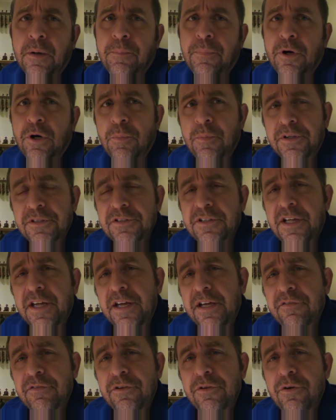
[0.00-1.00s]
bow must
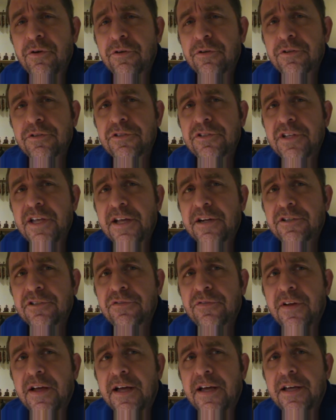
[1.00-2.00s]
have in order to
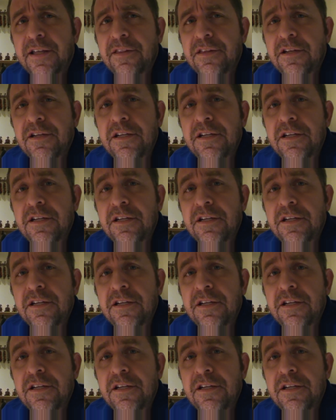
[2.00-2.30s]
satisfy the